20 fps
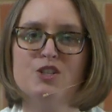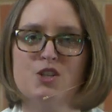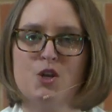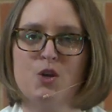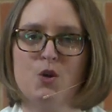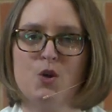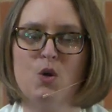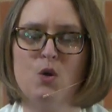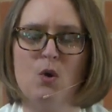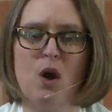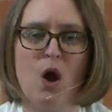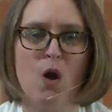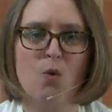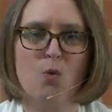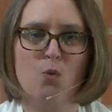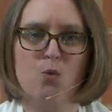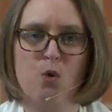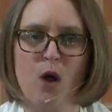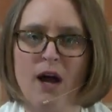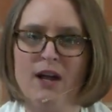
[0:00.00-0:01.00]
too
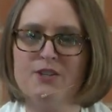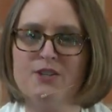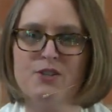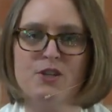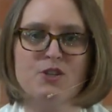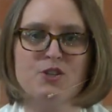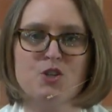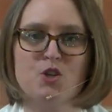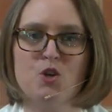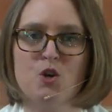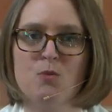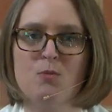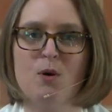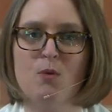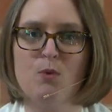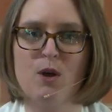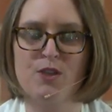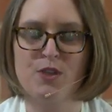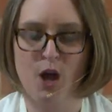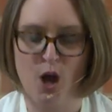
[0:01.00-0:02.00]
run to the tomb
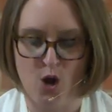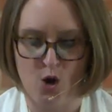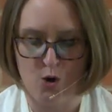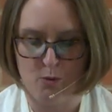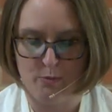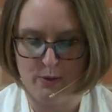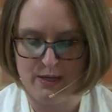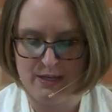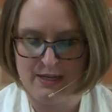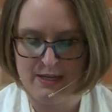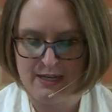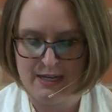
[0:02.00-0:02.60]
with hope